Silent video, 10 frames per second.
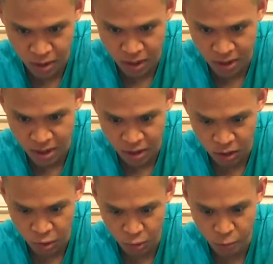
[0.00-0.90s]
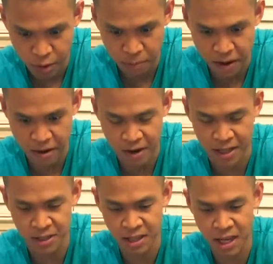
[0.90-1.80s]
the your repair
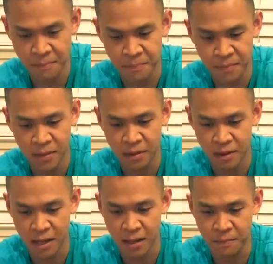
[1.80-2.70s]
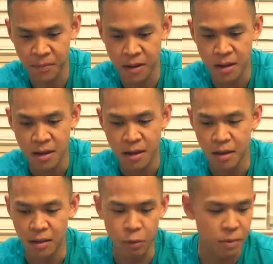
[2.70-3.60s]
enzyme, okay?
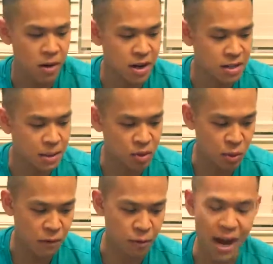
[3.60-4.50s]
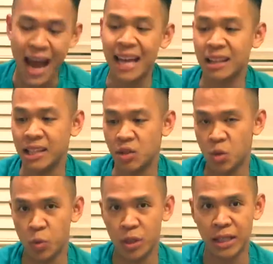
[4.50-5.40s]
The repair enzyme is great for athletes
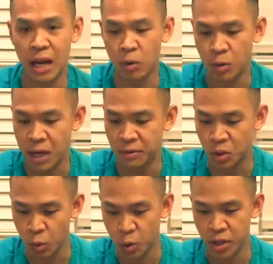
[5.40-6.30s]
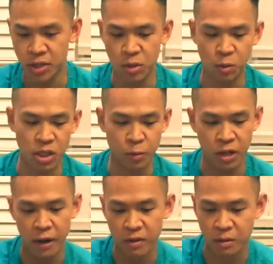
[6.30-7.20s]
who work out, who have soreness, who wants to
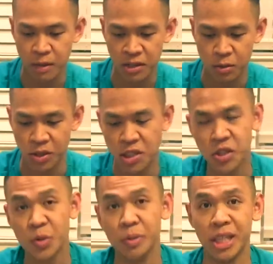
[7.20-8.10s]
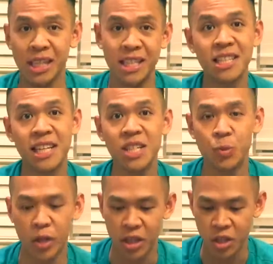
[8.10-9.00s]
recover their muscle and tissue. But in this case,
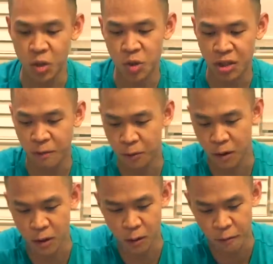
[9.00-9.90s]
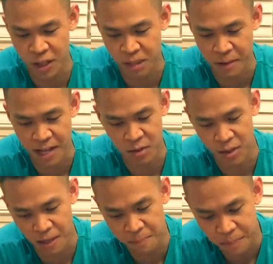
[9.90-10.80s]
we're gonna use it for our little face mask,
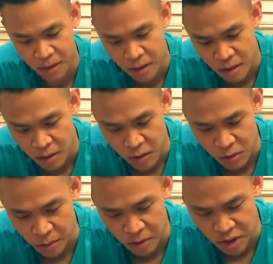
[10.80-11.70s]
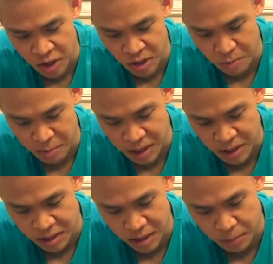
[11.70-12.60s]
okay? So I'm gonna just
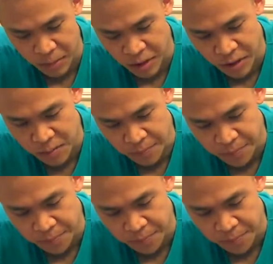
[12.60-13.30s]
mix it up here,